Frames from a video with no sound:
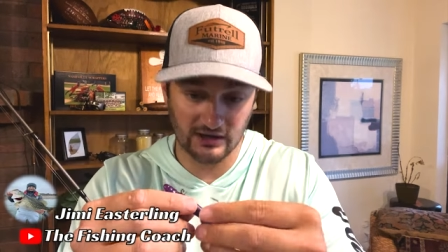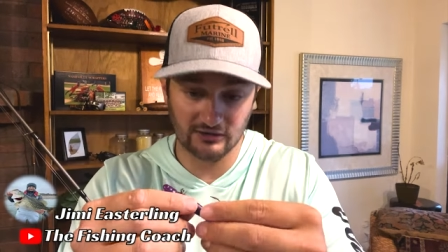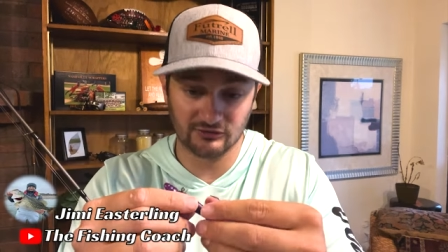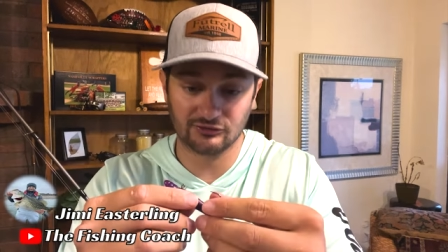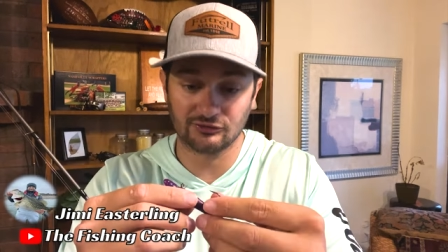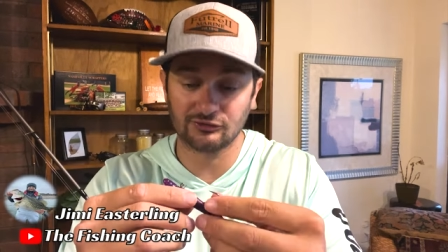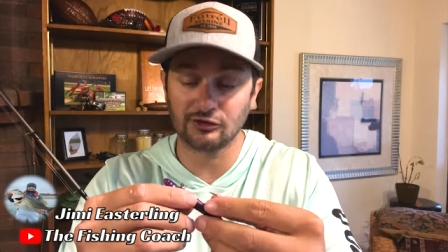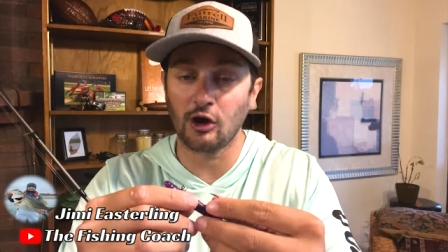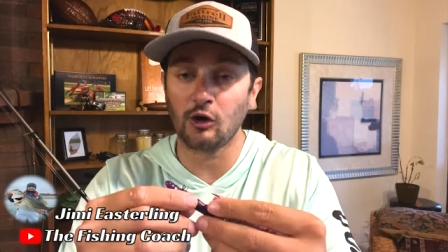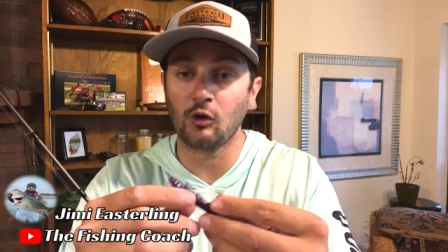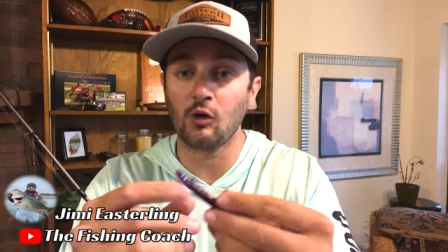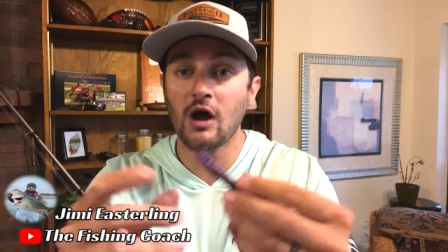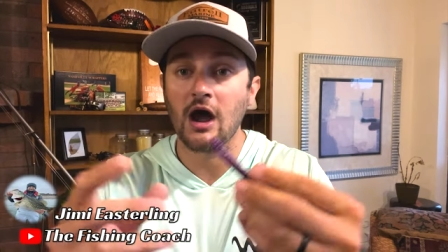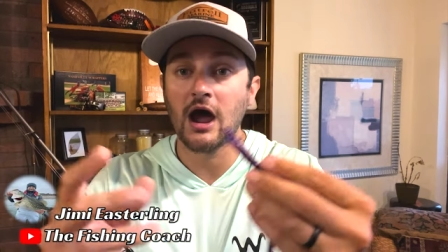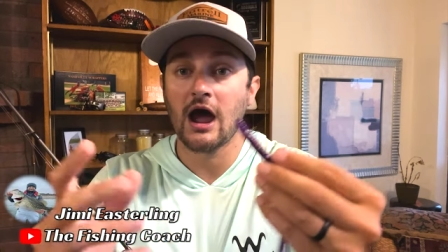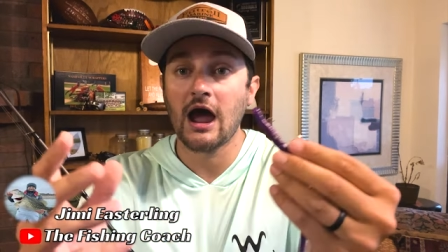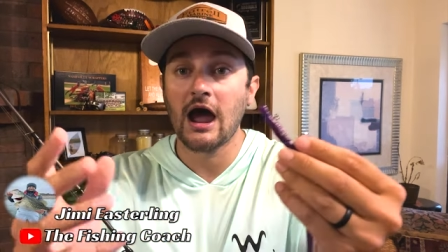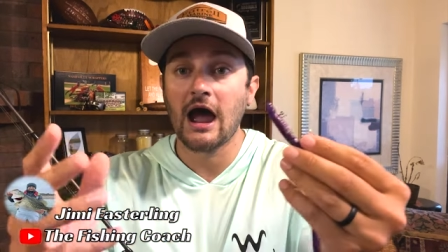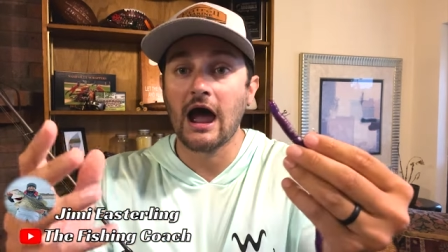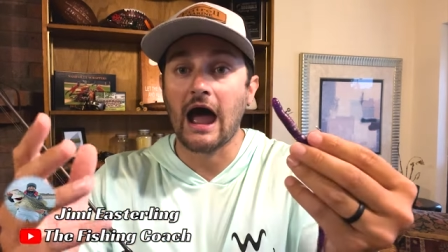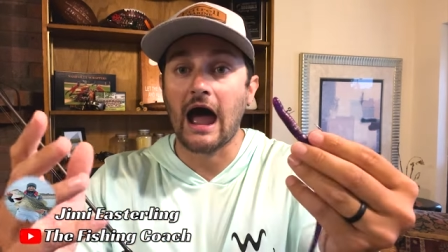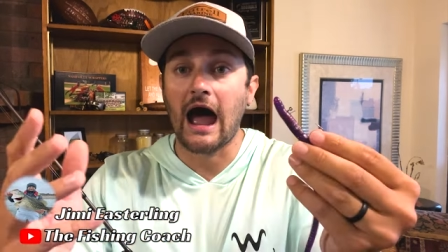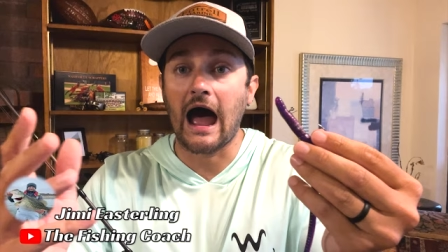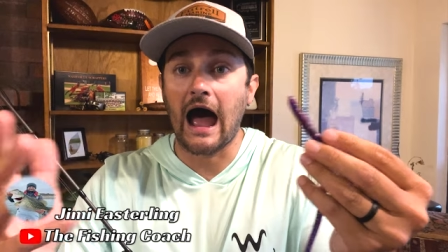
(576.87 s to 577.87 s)
So
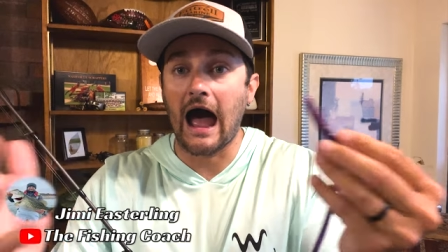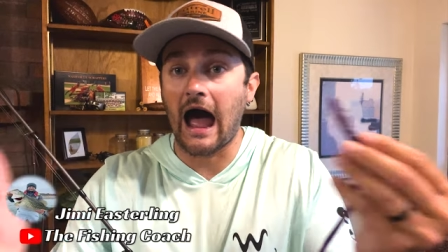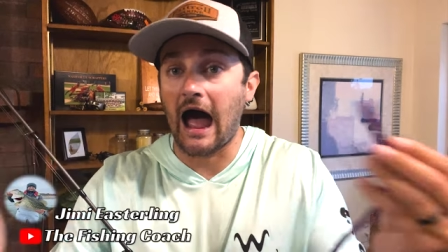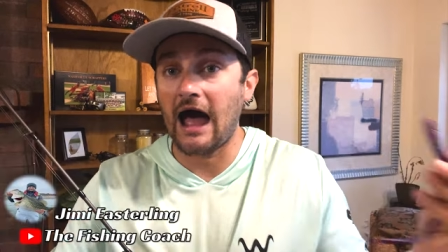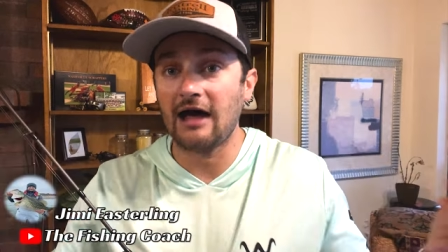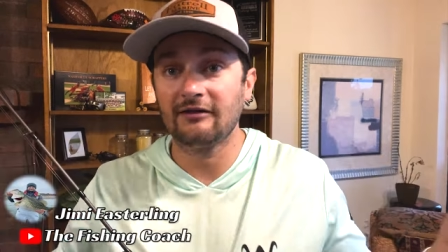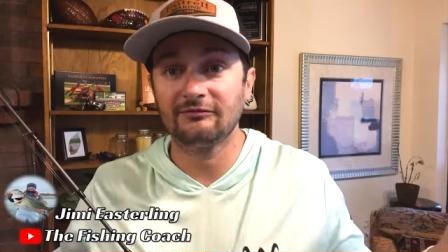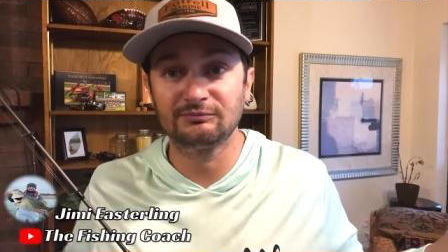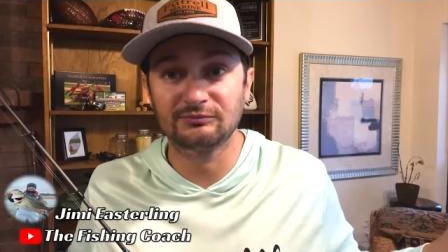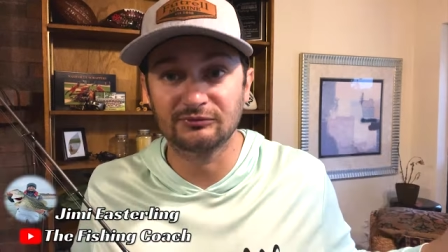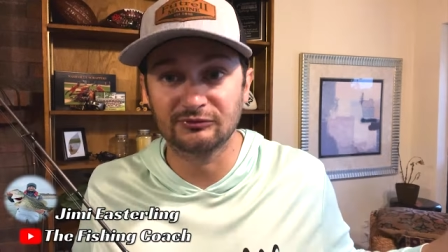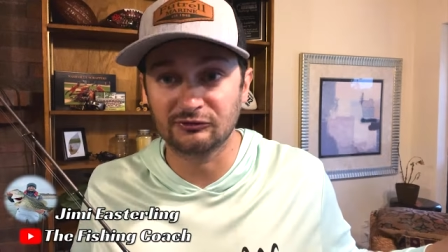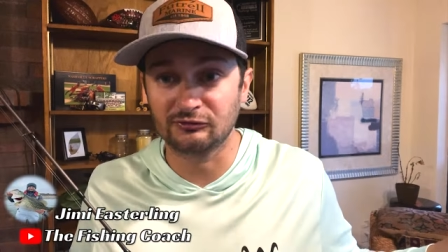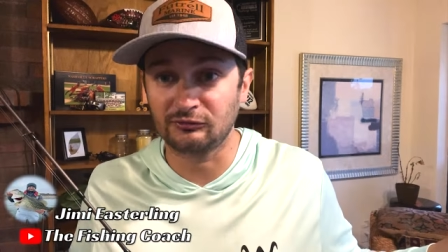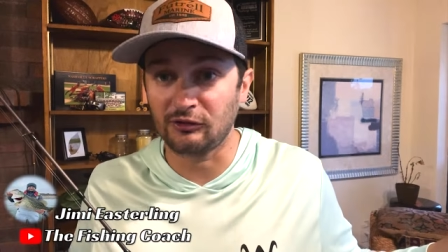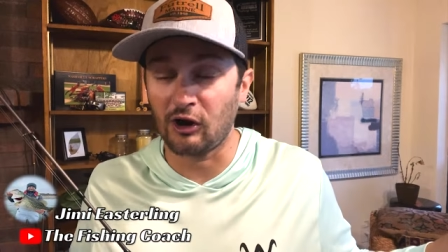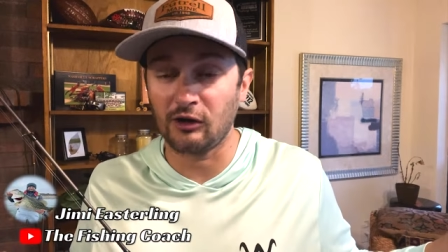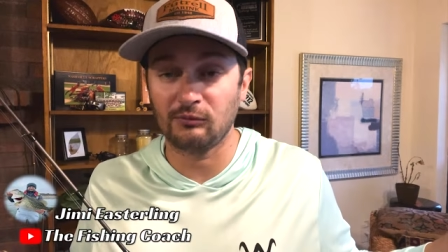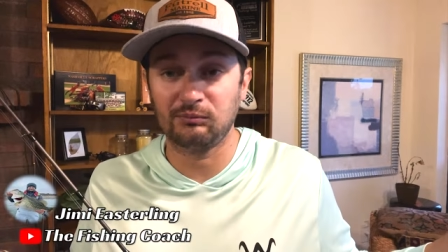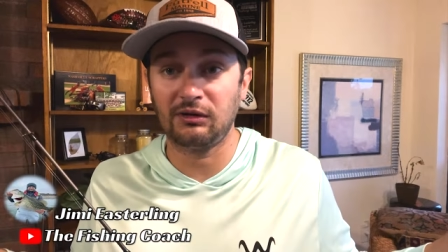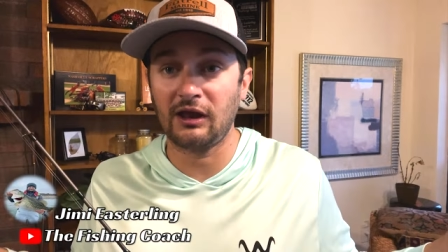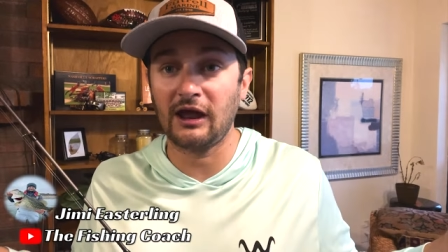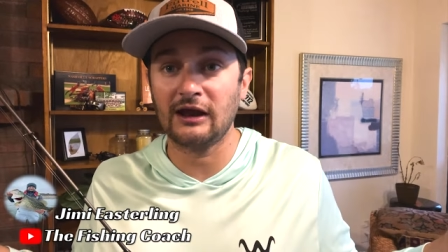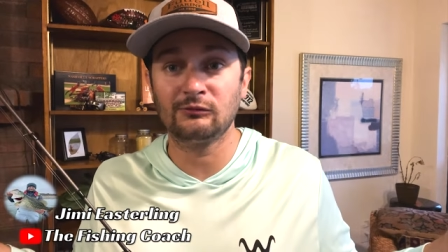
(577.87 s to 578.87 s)
I've
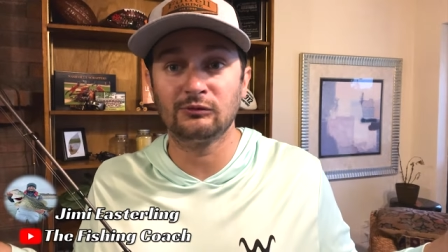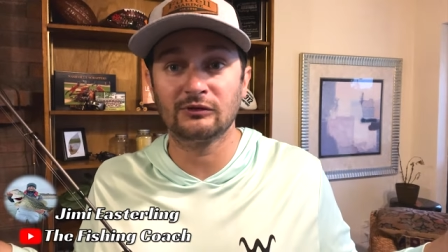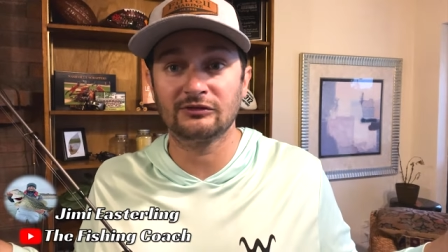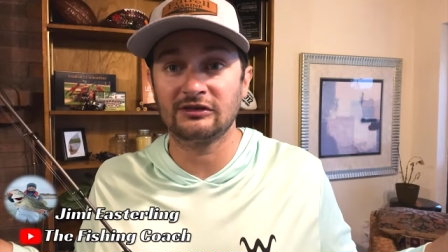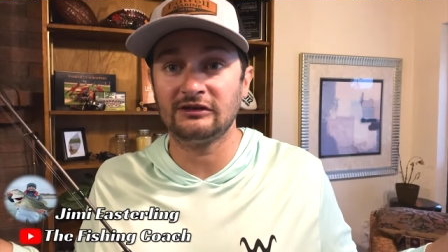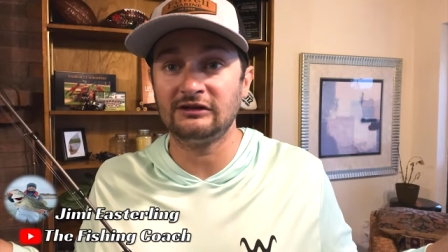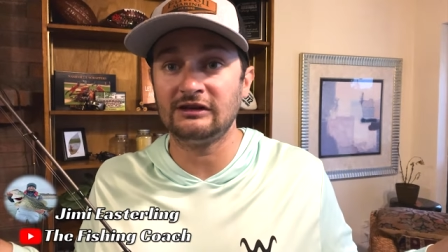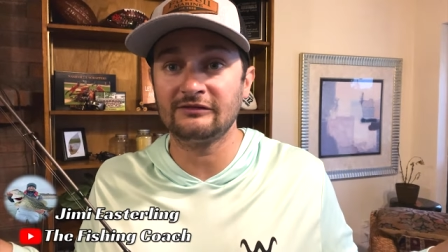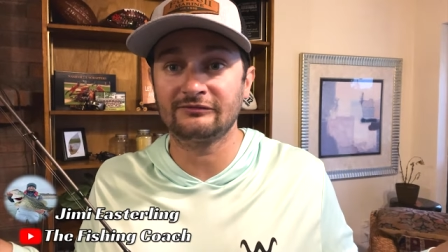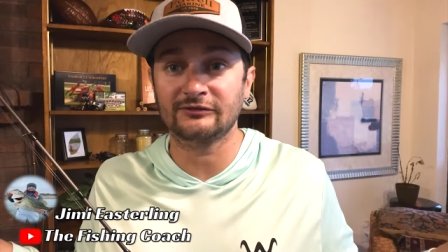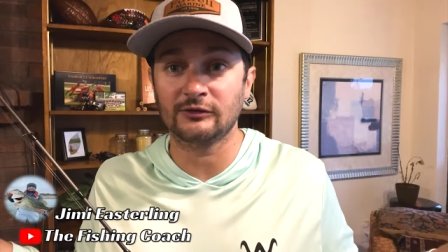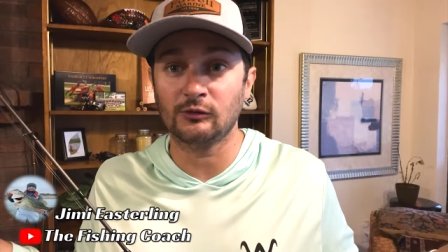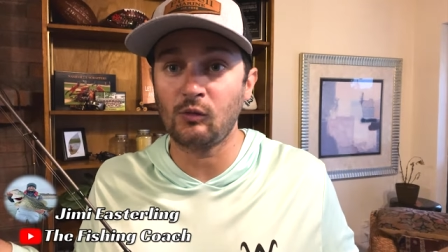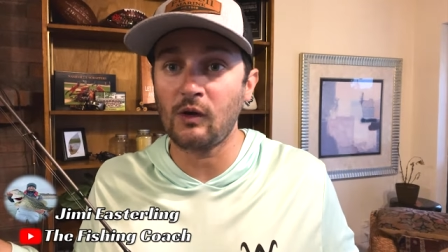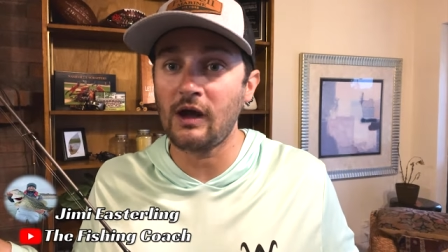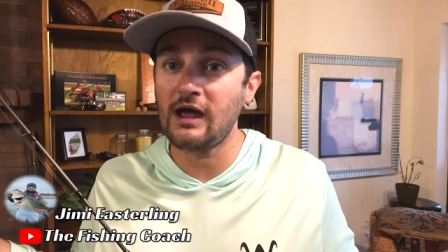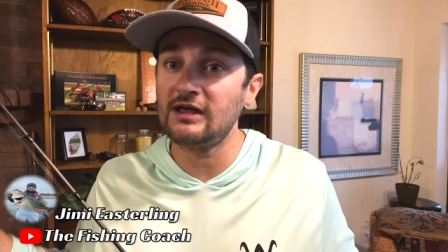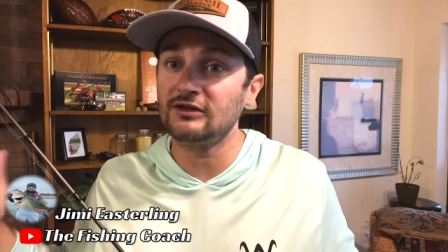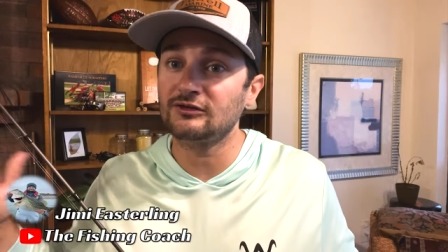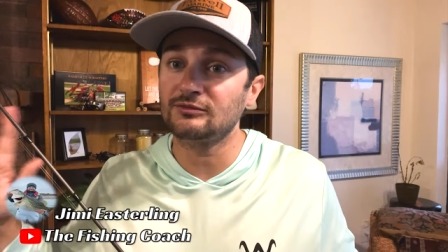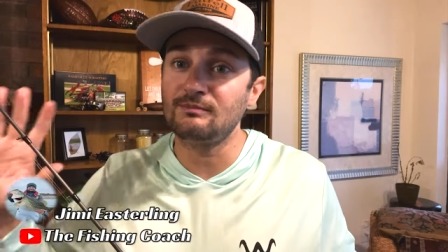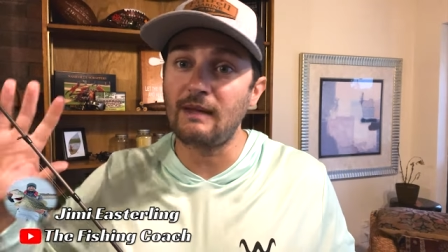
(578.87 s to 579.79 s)
started playing with it different ways.